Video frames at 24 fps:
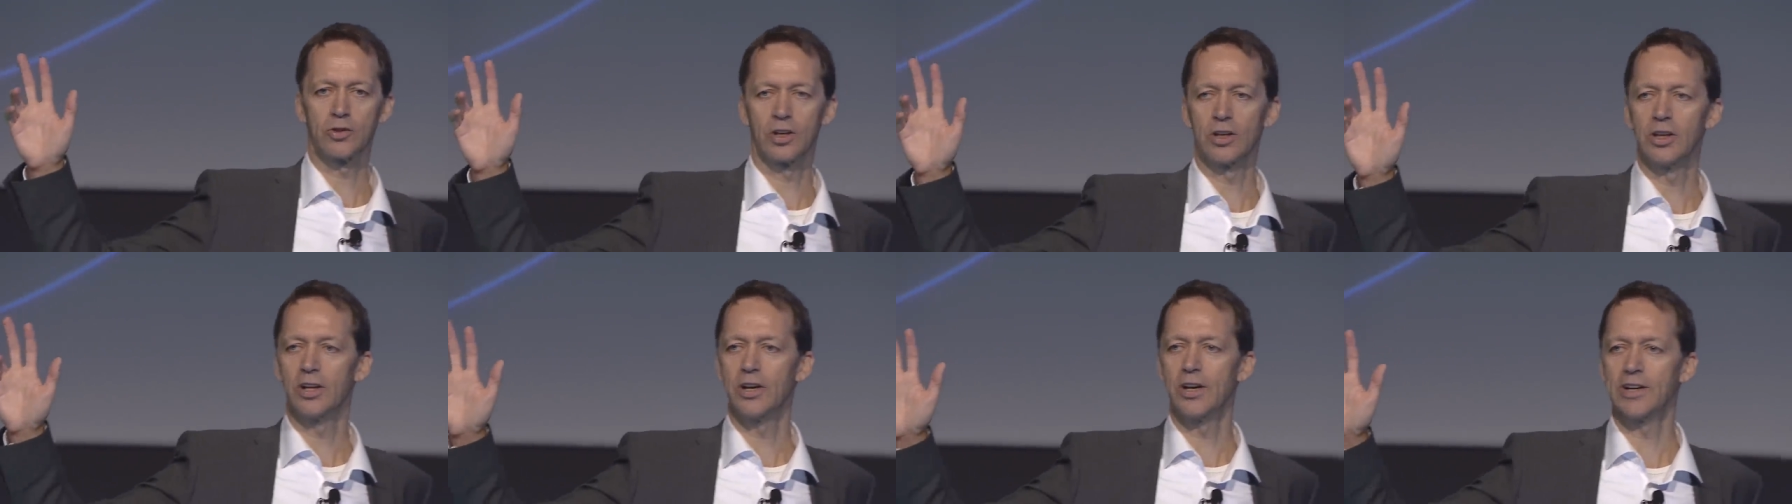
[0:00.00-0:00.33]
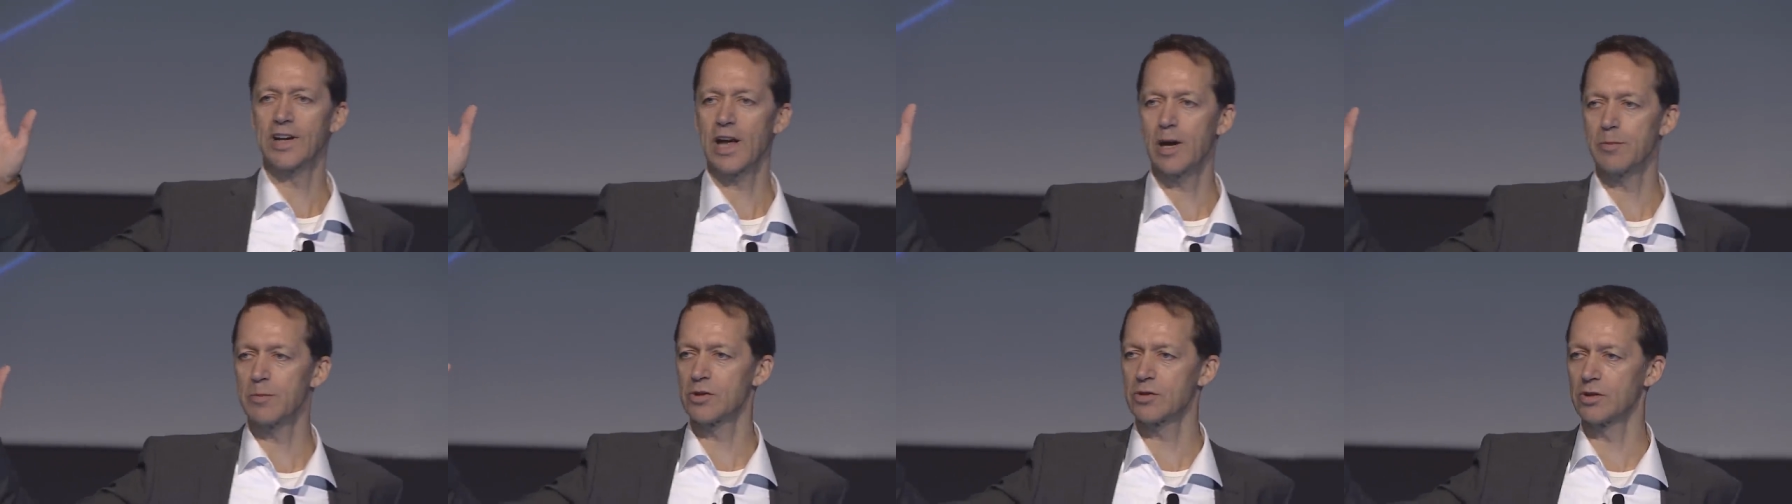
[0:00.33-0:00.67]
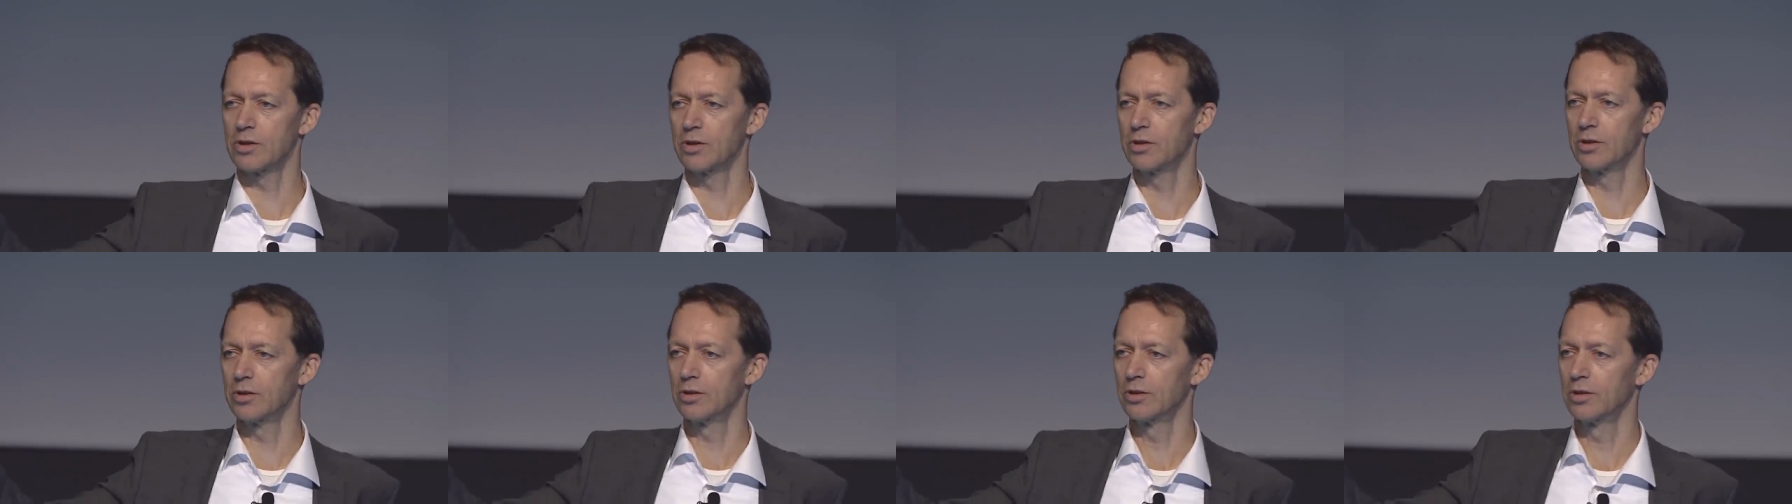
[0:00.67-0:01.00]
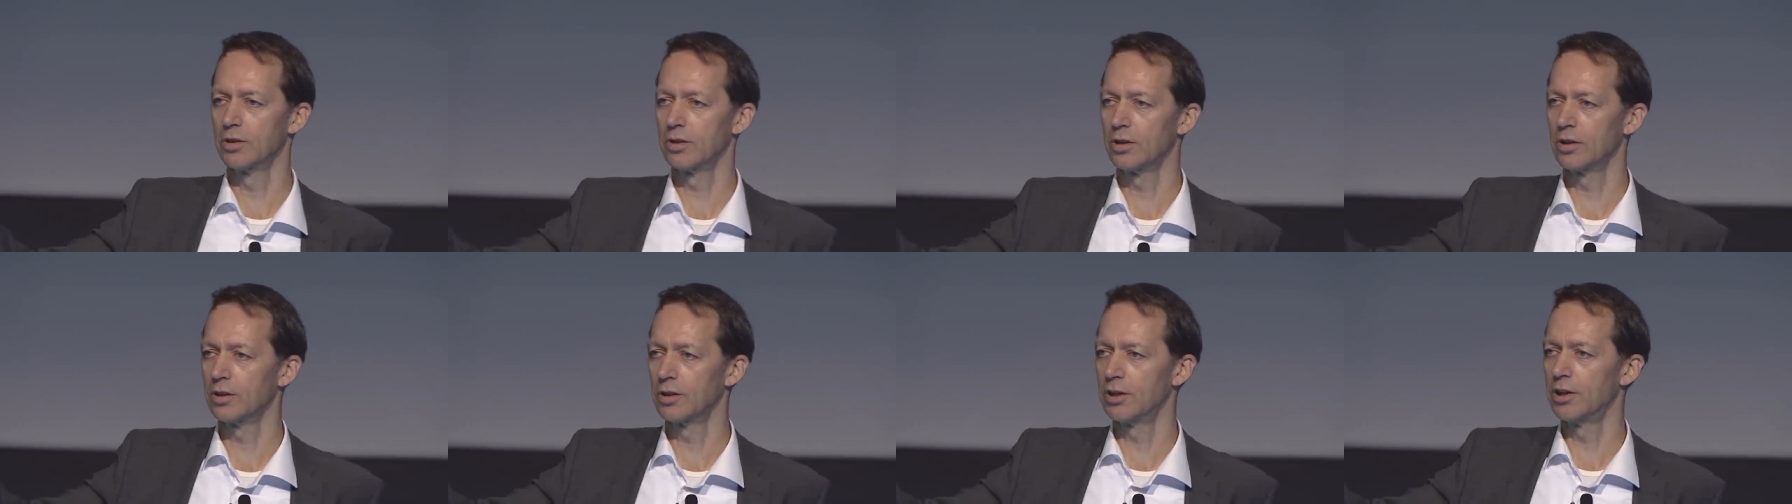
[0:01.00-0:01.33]
to learn Amazon,
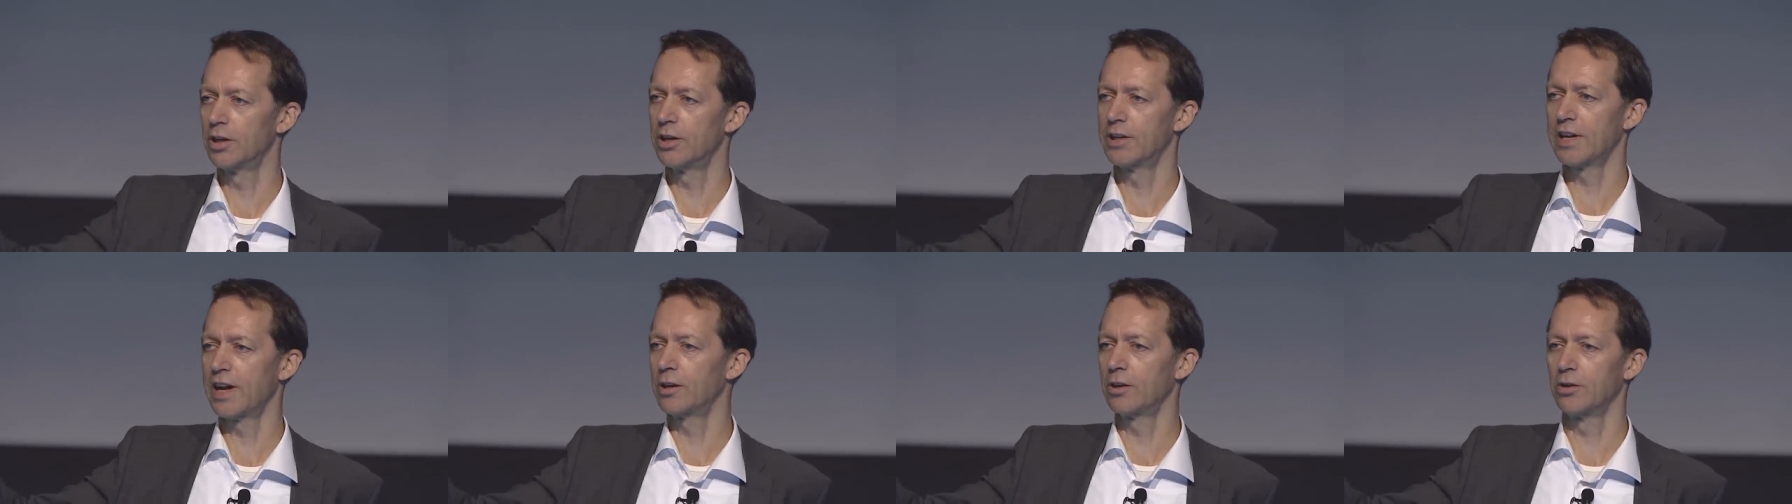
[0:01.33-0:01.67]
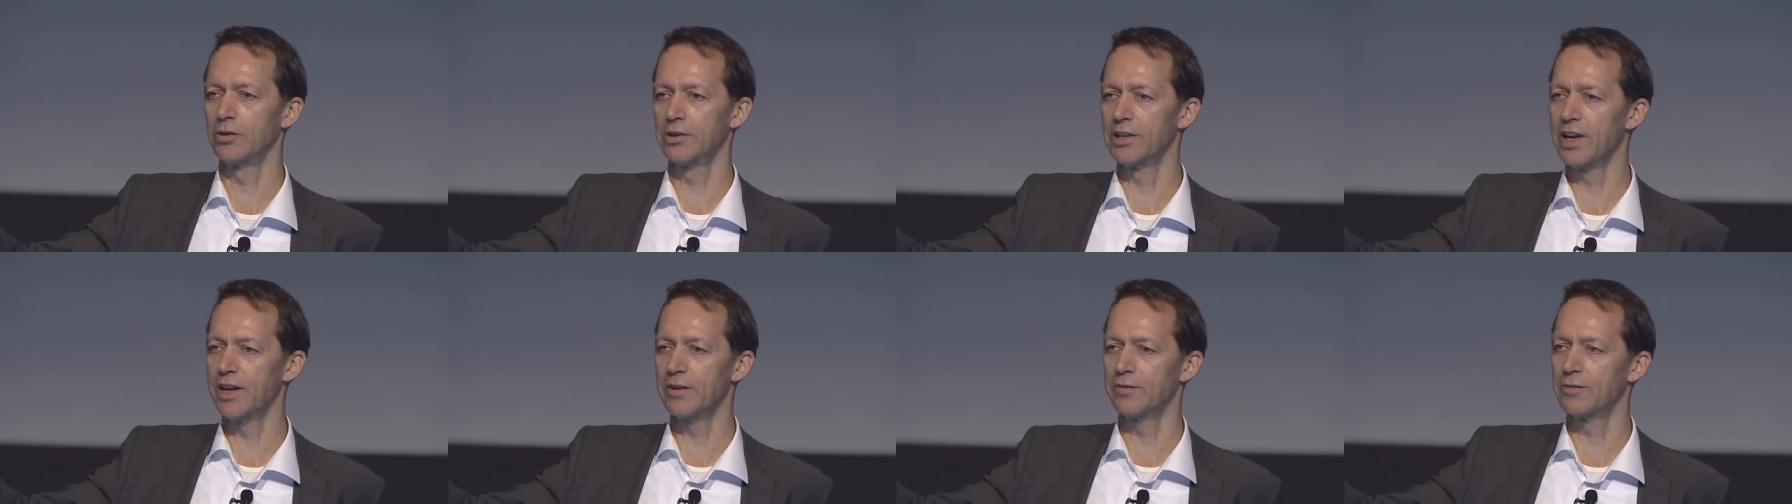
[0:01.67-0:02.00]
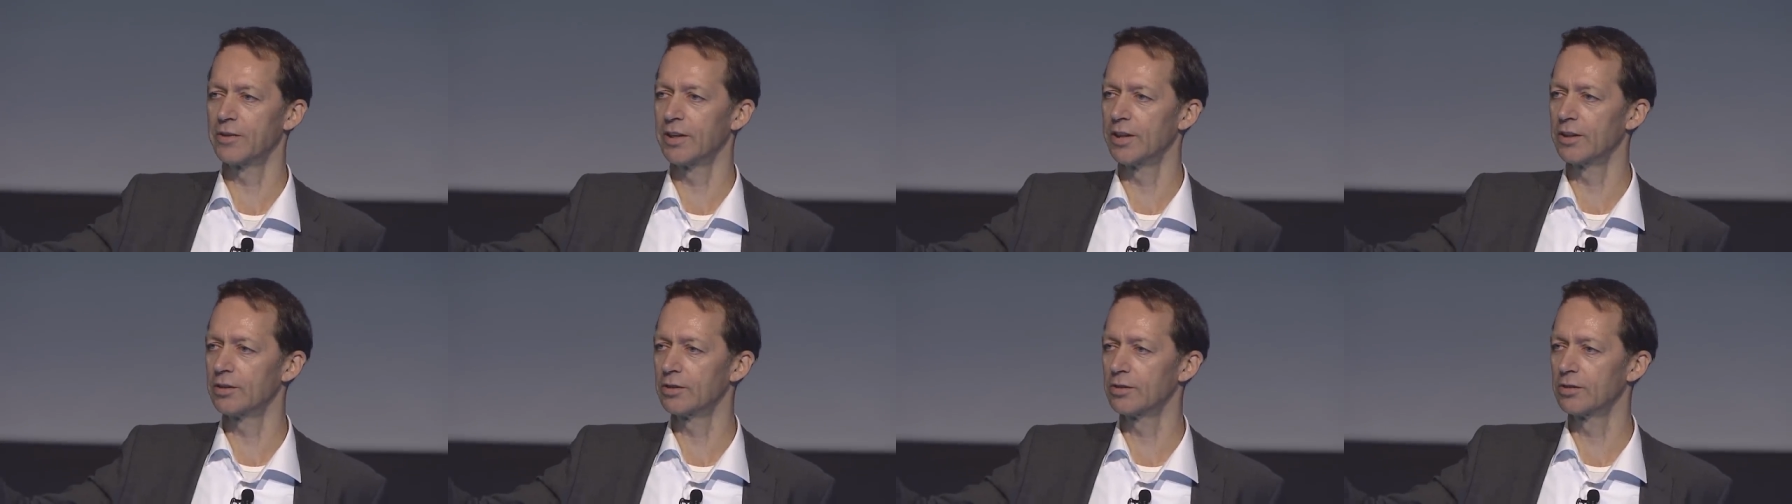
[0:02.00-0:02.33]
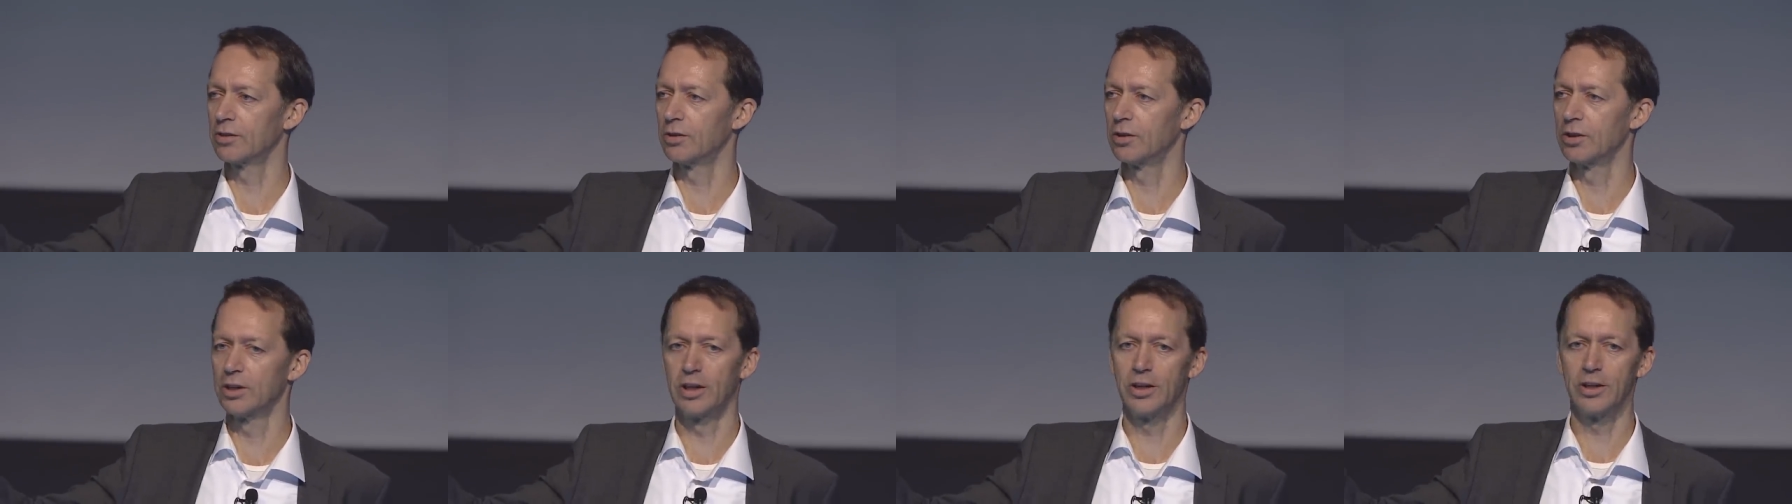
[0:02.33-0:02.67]
or learn on Netflix,
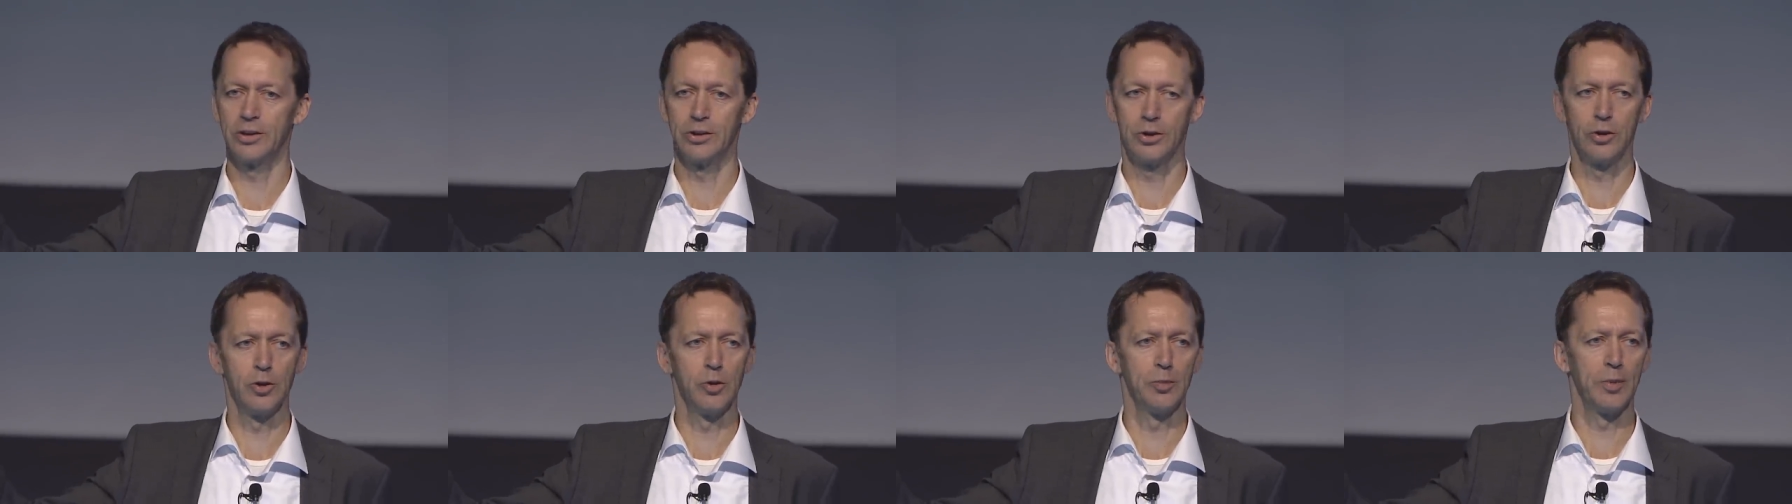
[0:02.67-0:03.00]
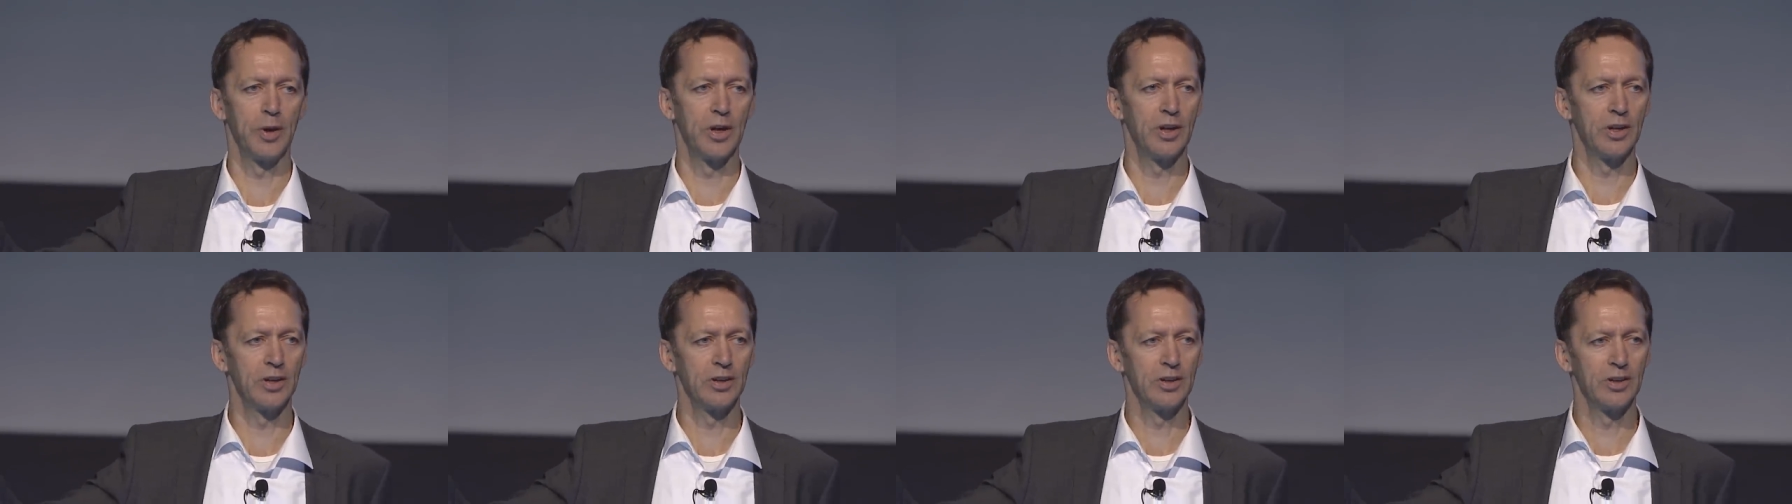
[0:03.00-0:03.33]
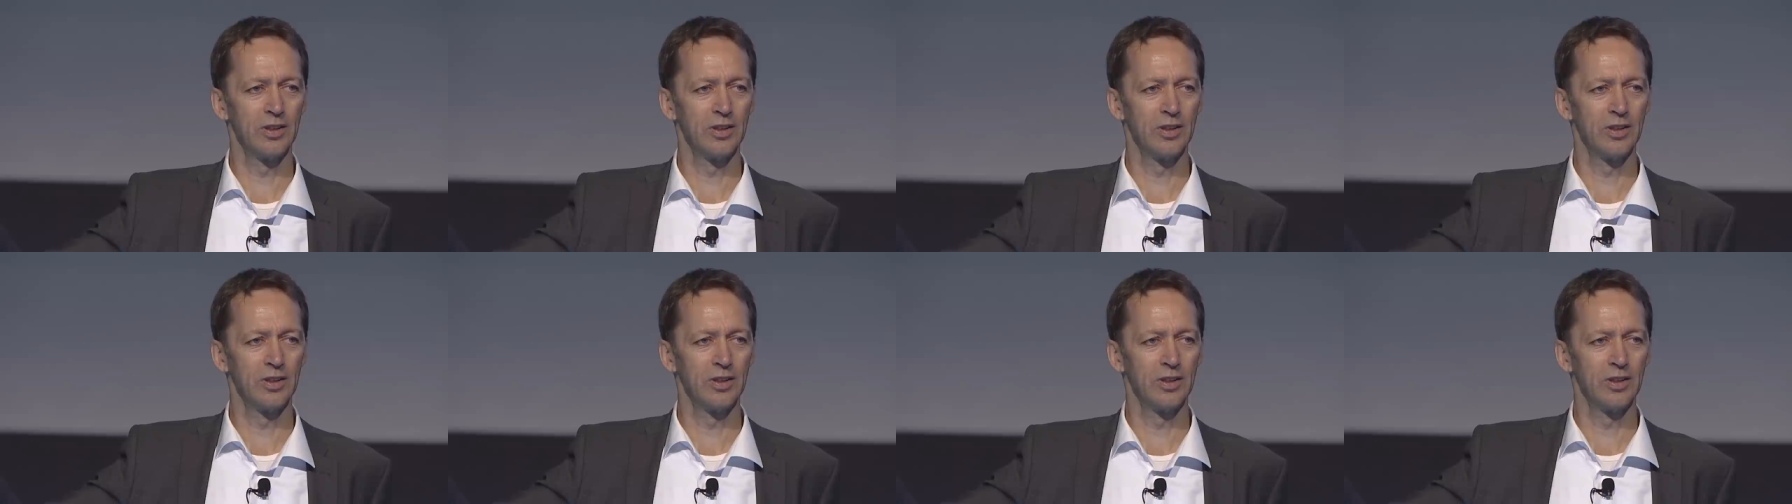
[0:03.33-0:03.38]
or learn Uber?